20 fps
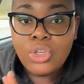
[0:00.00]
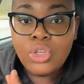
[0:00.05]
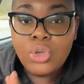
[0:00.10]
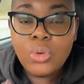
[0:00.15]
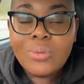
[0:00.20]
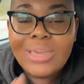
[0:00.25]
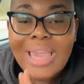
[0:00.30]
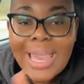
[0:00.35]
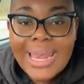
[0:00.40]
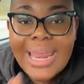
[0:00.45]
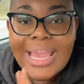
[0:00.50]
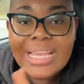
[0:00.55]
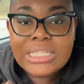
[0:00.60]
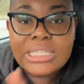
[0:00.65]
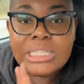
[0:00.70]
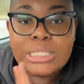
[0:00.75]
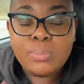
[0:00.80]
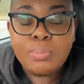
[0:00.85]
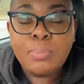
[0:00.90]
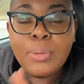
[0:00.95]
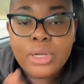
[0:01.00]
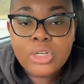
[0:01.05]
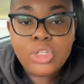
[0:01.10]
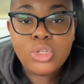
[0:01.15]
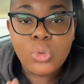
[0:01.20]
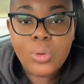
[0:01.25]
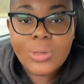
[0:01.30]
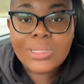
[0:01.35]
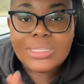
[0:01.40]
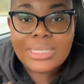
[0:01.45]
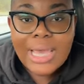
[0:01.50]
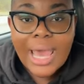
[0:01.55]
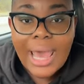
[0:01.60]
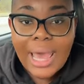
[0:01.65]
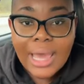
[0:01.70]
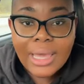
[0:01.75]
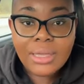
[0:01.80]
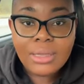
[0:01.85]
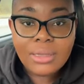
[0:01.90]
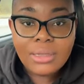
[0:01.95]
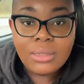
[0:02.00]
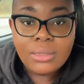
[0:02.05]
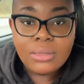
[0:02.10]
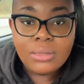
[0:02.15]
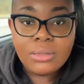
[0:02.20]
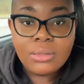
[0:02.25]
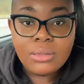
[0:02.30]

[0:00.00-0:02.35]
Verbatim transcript: you get a spiritual attack.